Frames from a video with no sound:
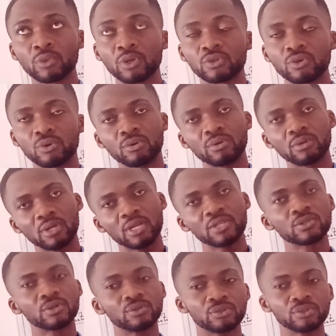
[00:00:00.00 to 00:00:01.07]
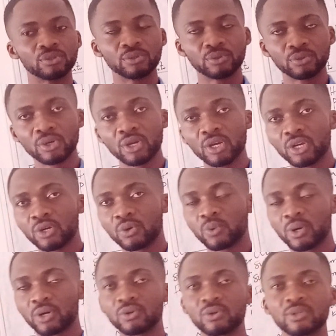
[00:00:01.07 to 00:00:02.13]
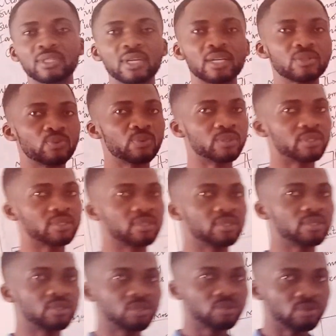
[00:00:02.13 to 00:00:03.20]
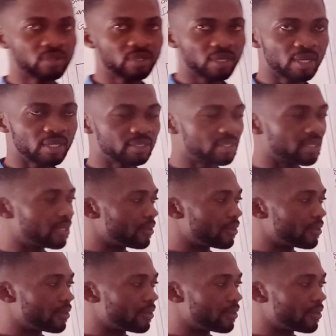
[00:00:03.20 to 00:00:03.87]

So let's continue. We're going to start with looking at